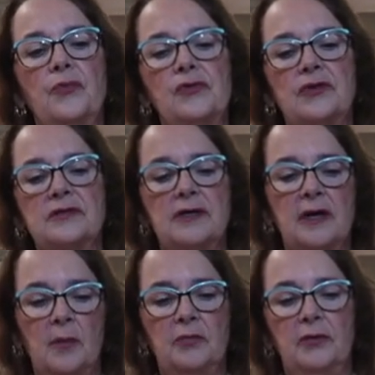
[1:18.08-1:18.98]
there's a
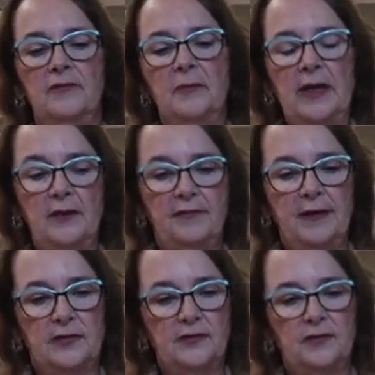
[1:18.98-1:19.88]
couple of
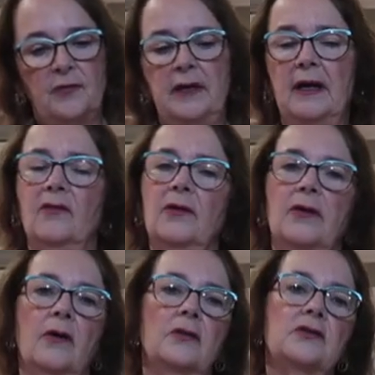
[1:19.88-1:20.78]
manufacturers right now that
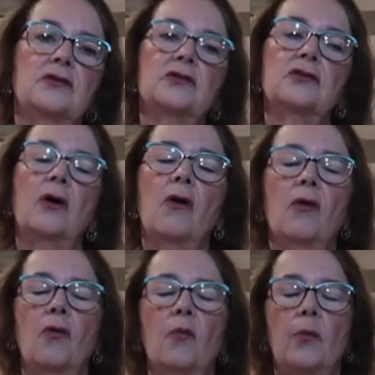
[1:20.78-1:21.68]
are
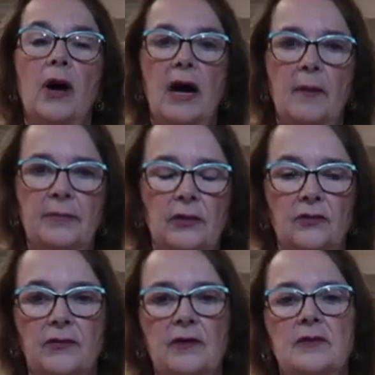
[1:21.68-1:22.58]
so
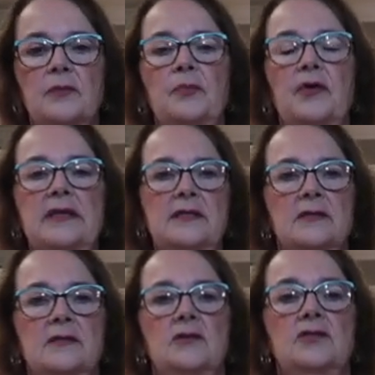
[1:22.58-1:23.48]
popular that the
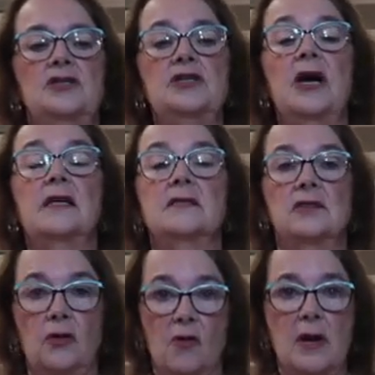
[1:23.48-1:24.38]
prices are
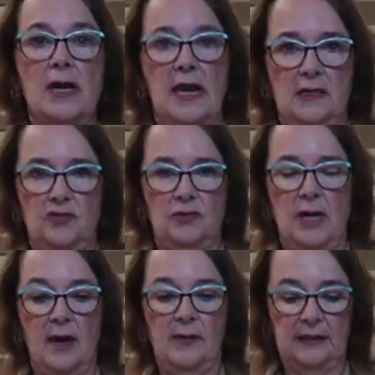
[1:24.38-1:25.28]
just going
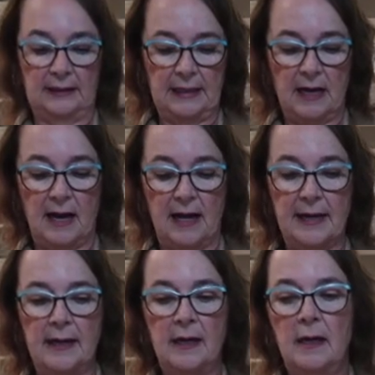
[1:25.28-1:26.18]
astronomically high.
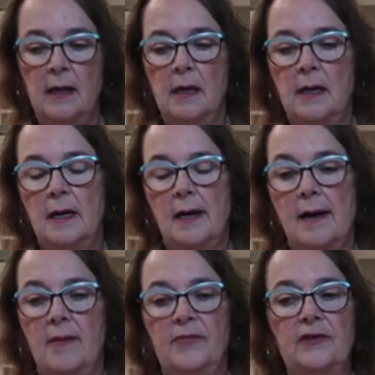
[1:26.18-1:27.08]

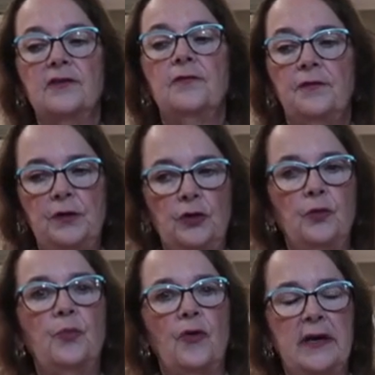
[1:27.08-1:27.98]
There's a
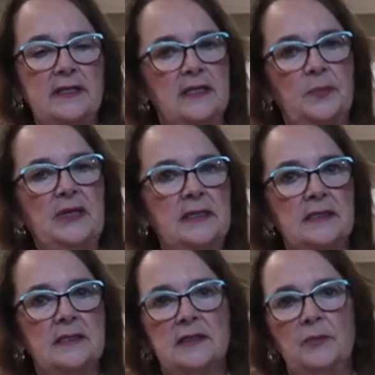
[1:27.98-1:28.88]
few pricey
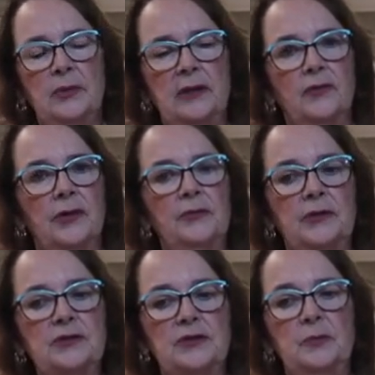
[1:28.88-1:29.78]
pieces to Butler
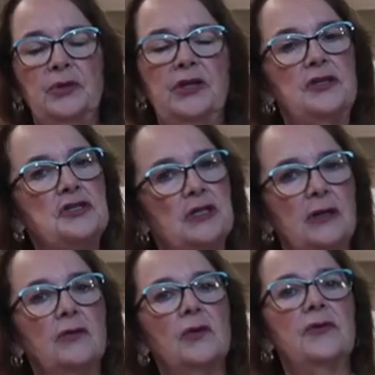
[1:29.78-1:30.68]
Wilson, but in
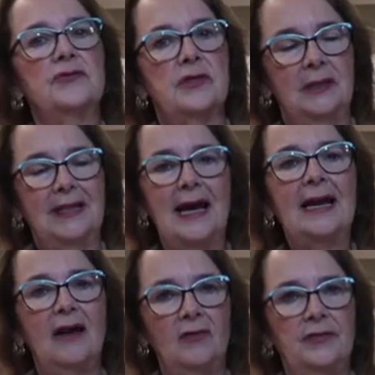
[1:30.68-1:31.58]
general, there's a lot
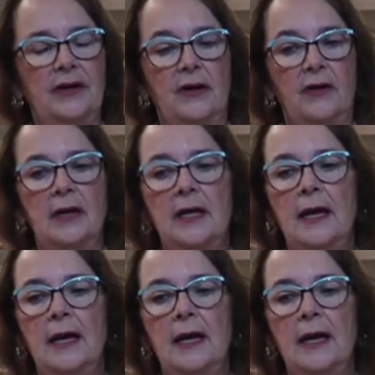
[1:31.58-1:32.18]
out there.